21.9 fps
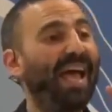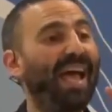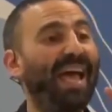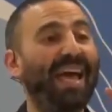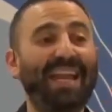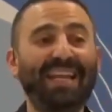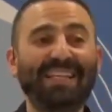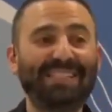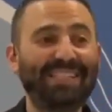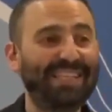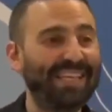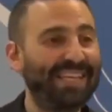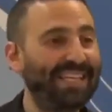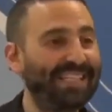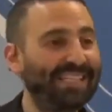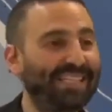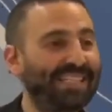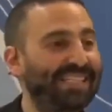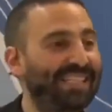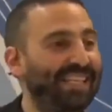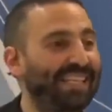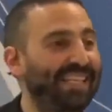And it's the
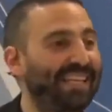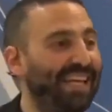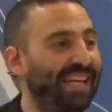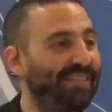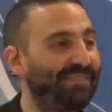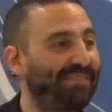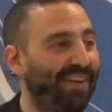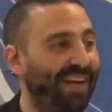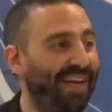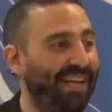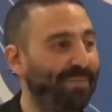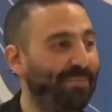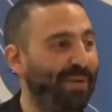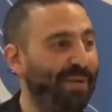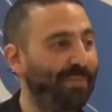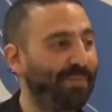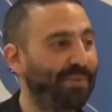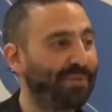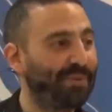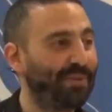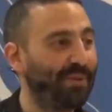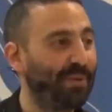easiest thing to invite
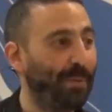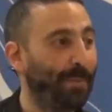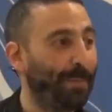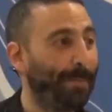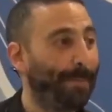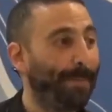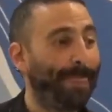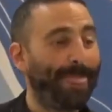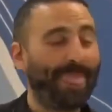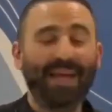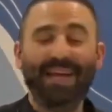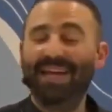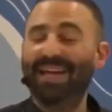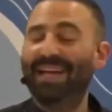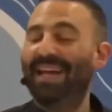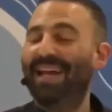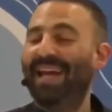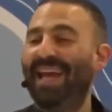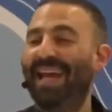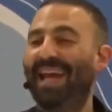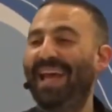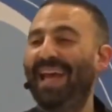people to.
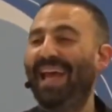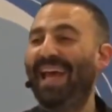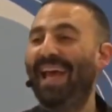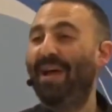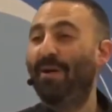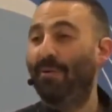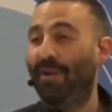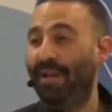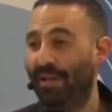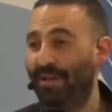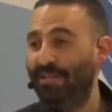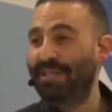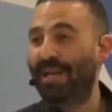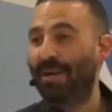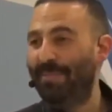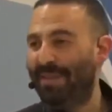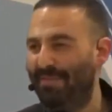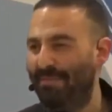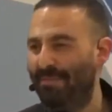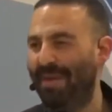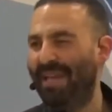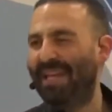And I'm
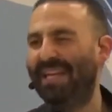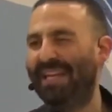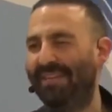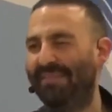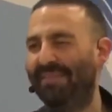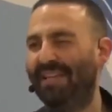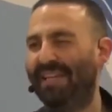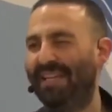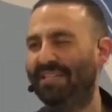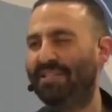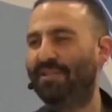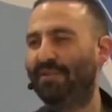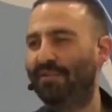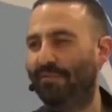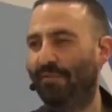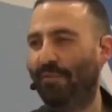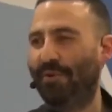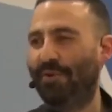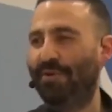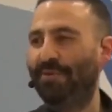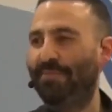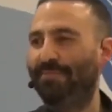even make it even easier
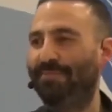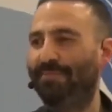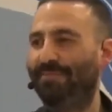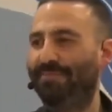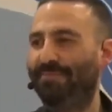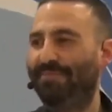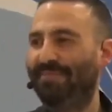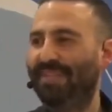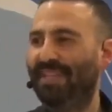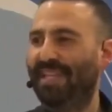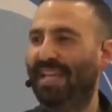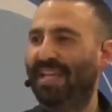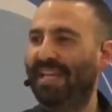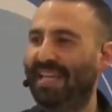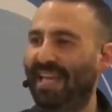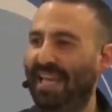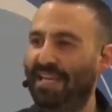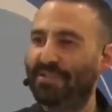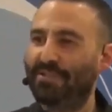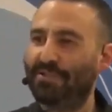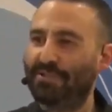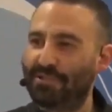for you. In
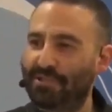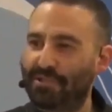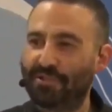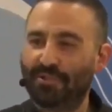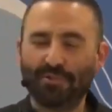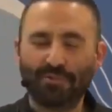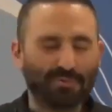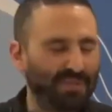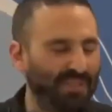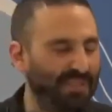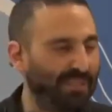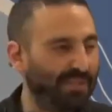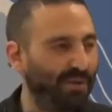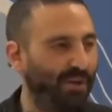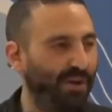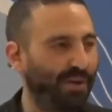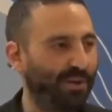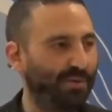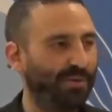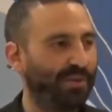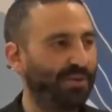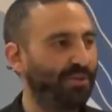case you're still, this is
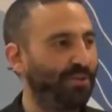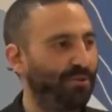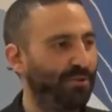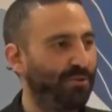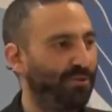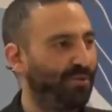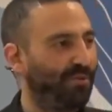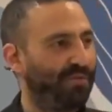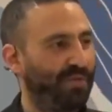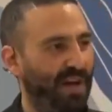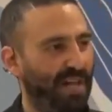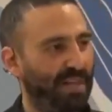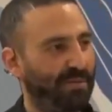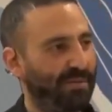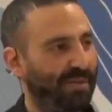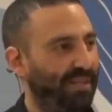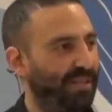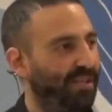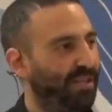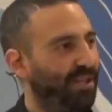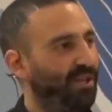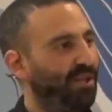awkward, you do the following.
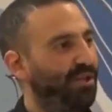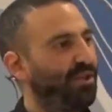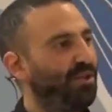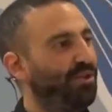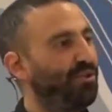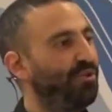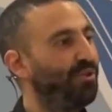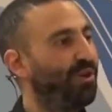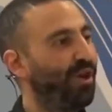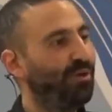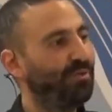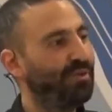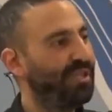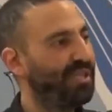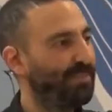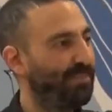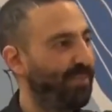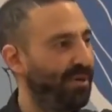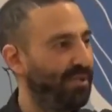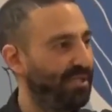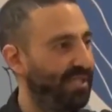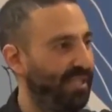You go to this
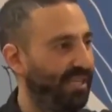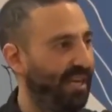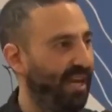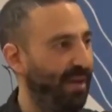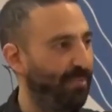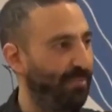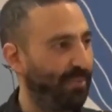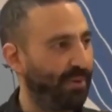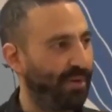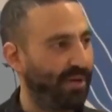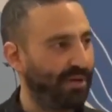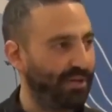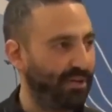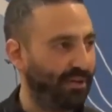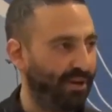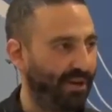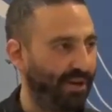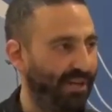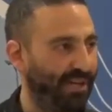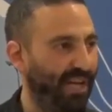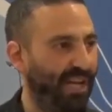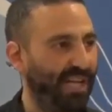person that God put on your
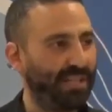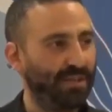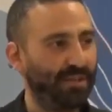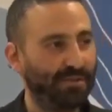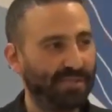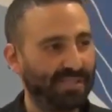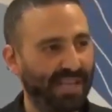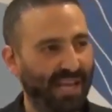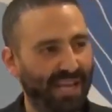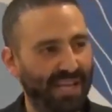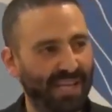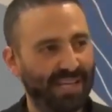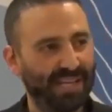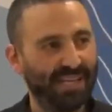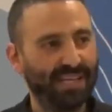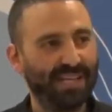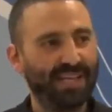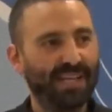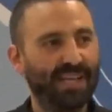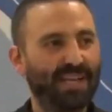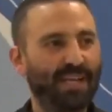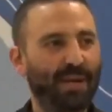heart, and you say,
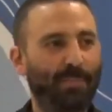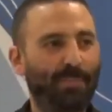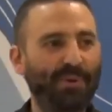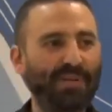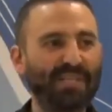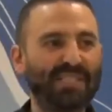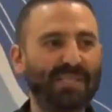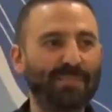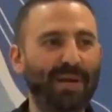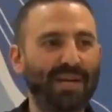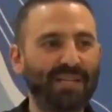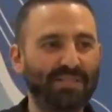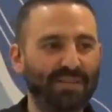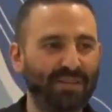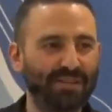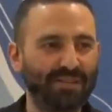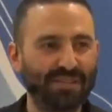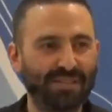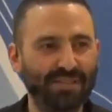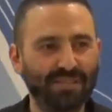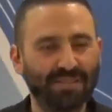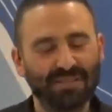a priest in my
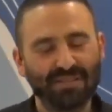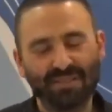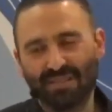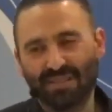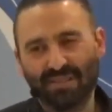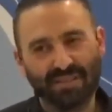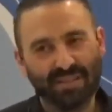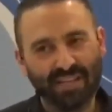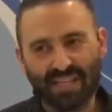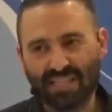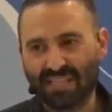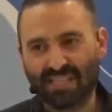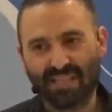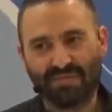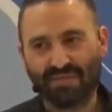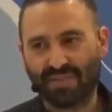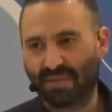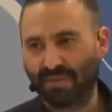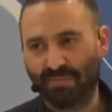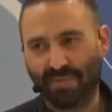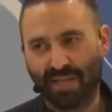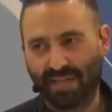church, he's a
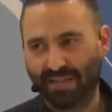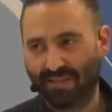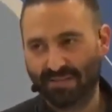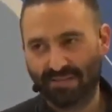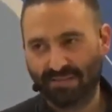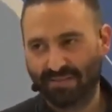difficult man.